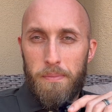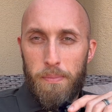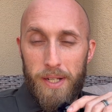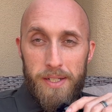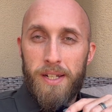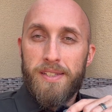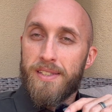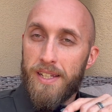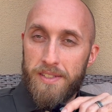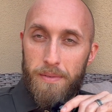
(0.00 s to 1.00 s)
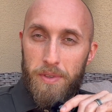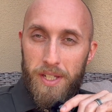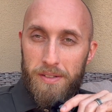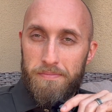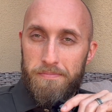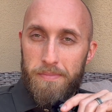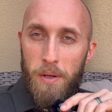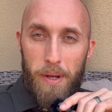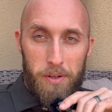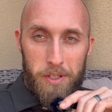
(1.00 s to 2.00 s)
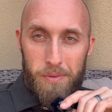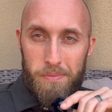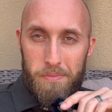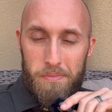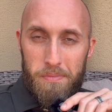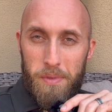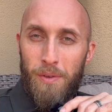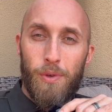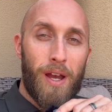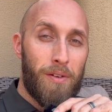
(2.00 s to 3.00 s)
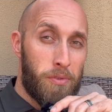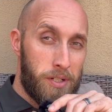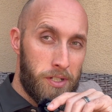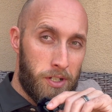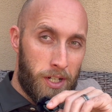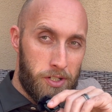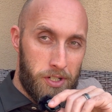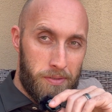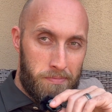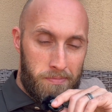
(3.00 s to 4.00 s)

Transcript: But it does say something about you if you have one in your kitchen.